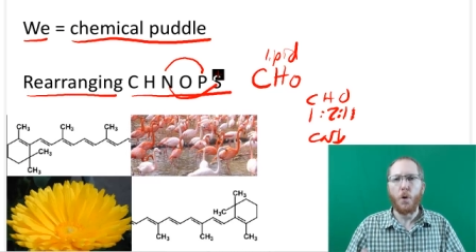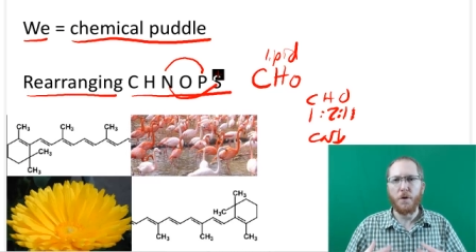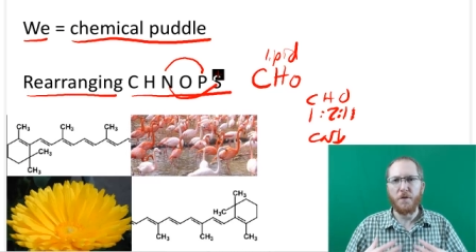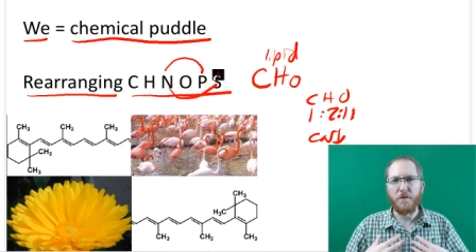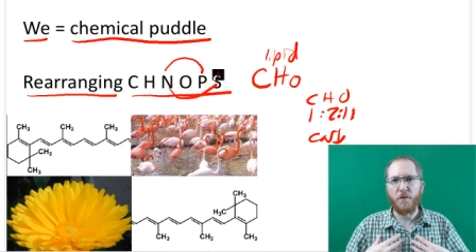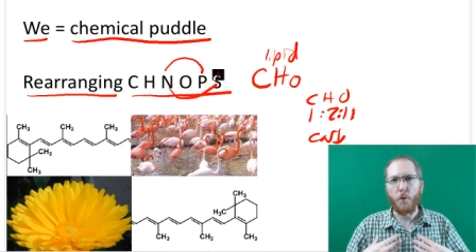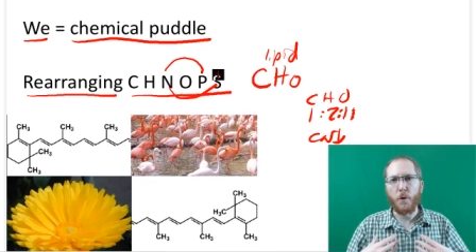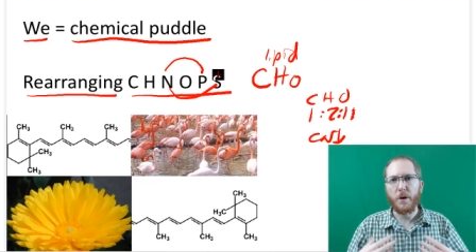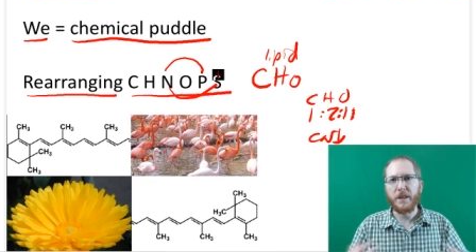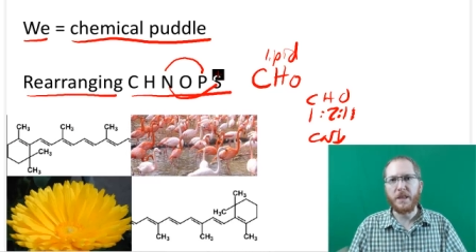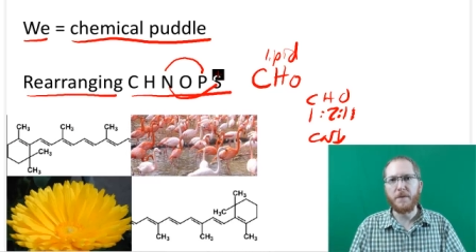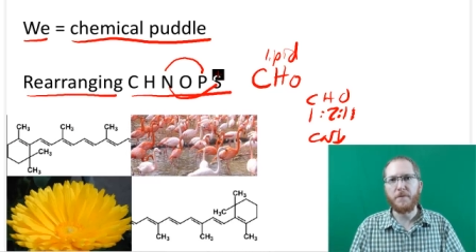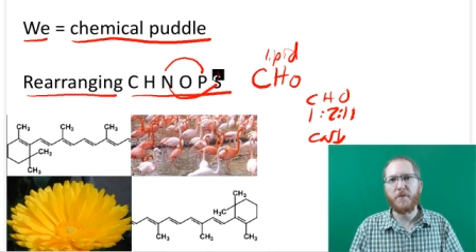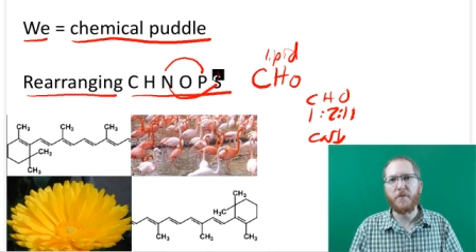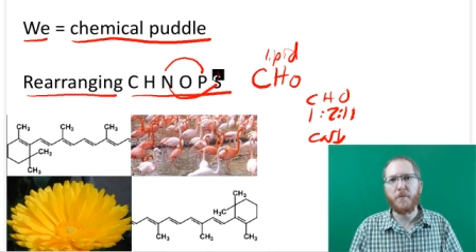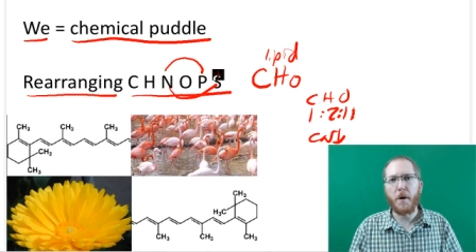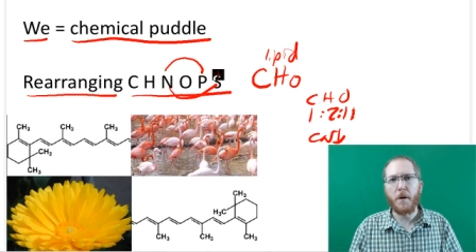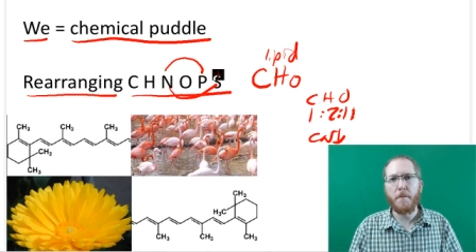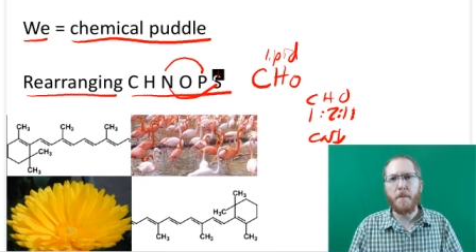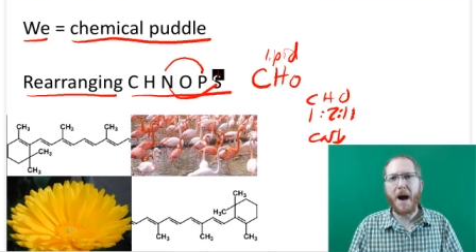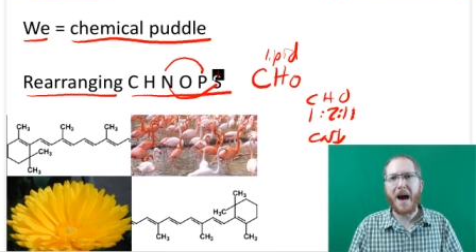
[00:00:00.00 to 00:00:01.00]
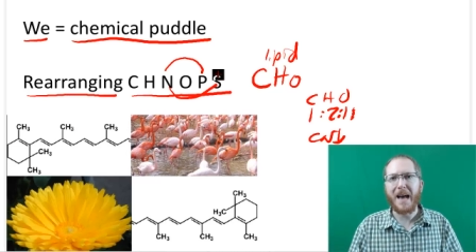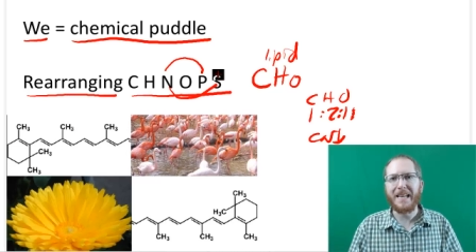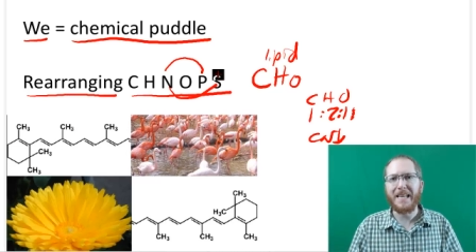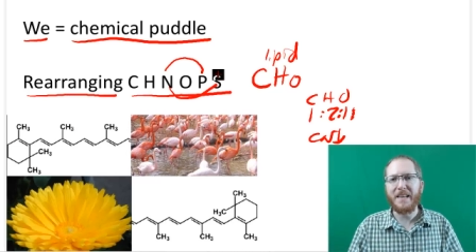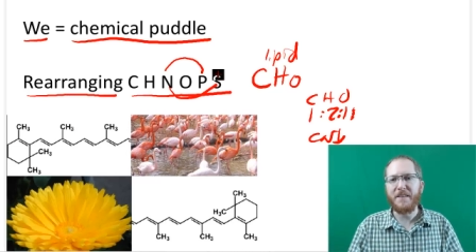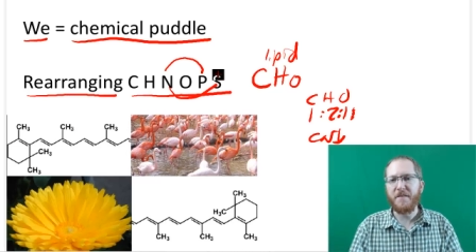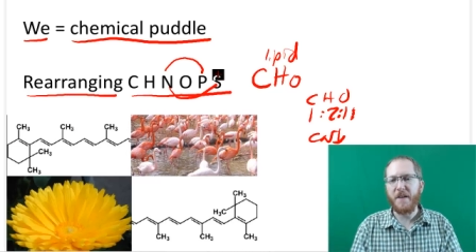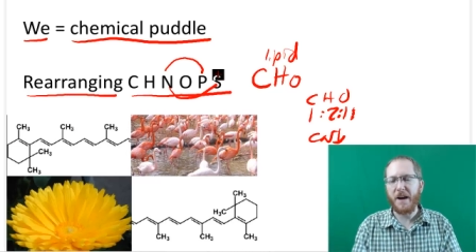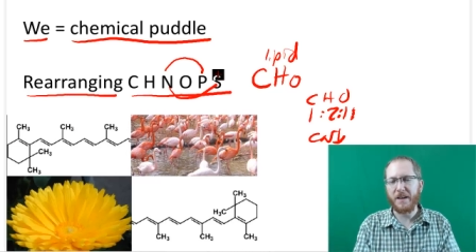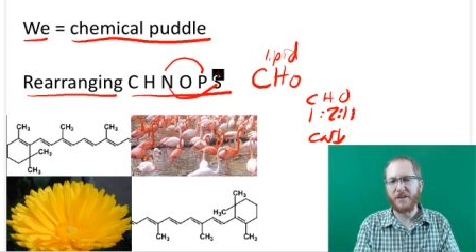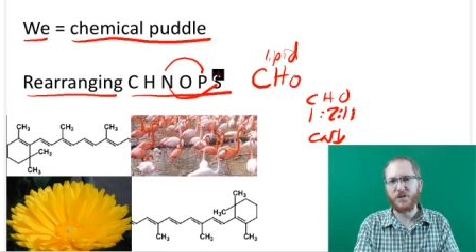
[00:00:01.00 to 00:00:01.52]
or void them from our
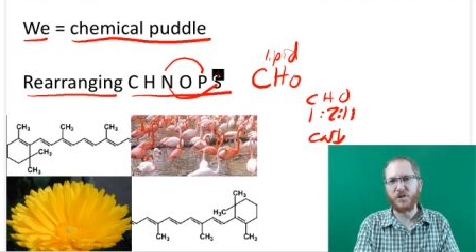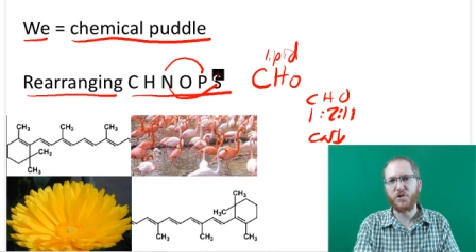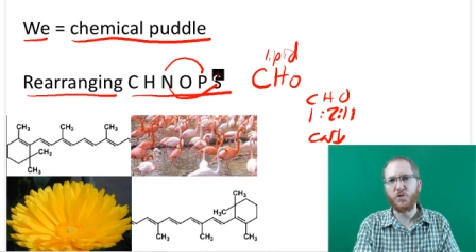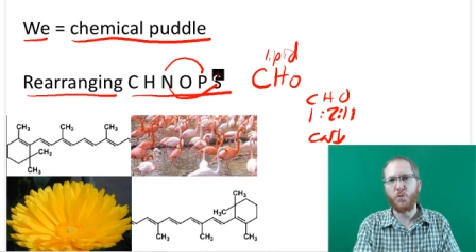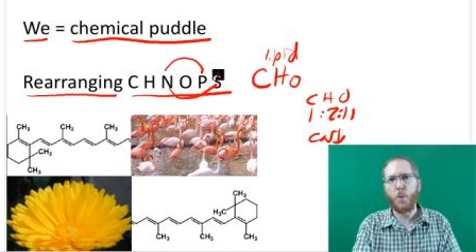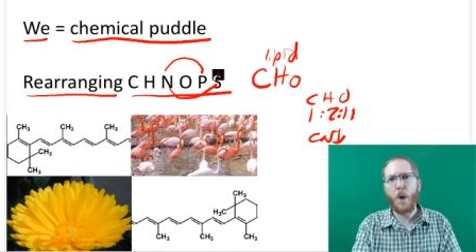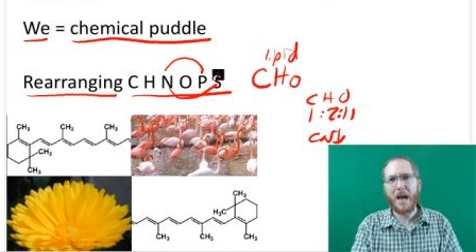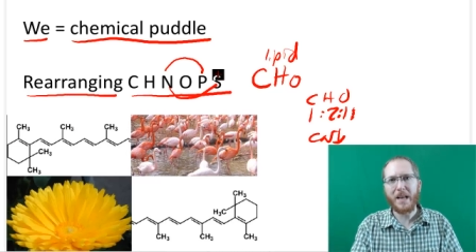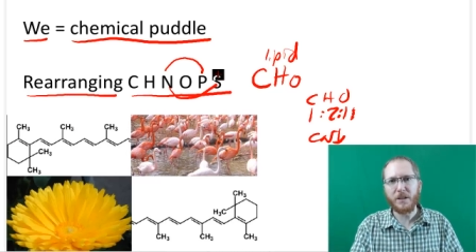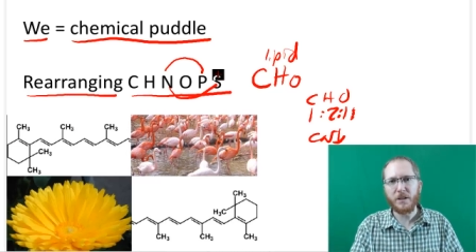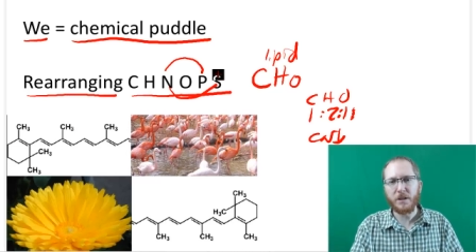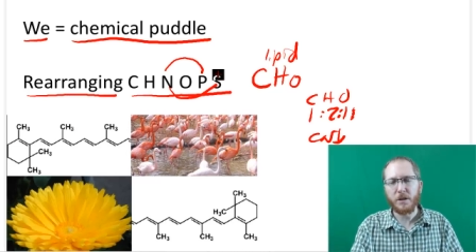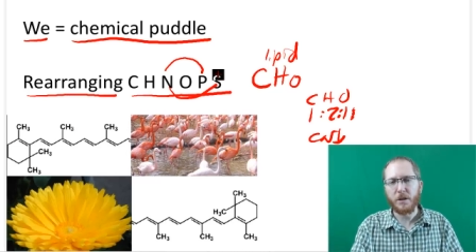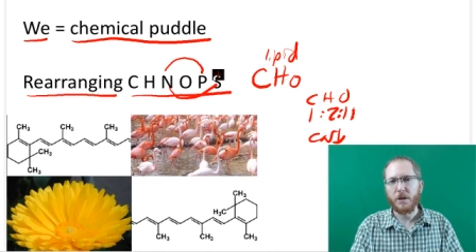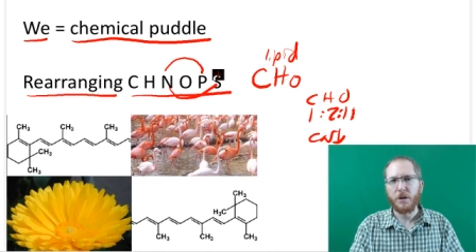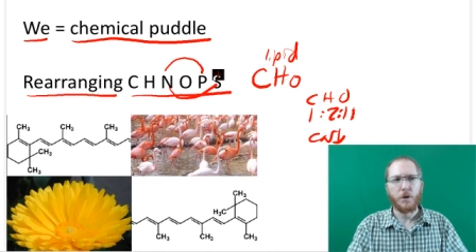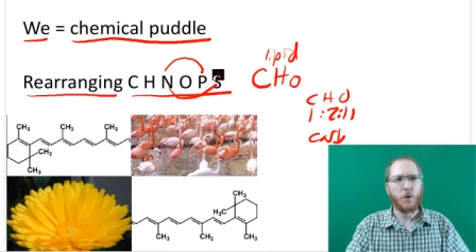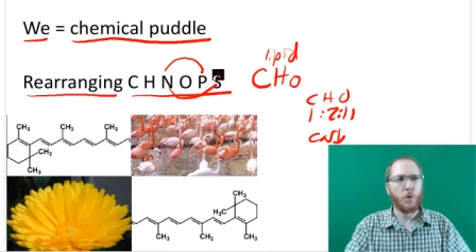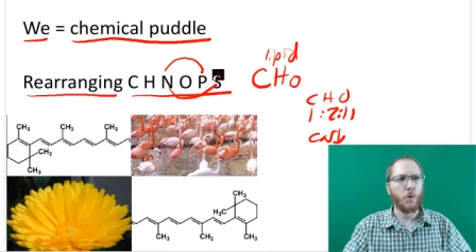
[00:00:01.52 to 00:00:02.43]
body via sweat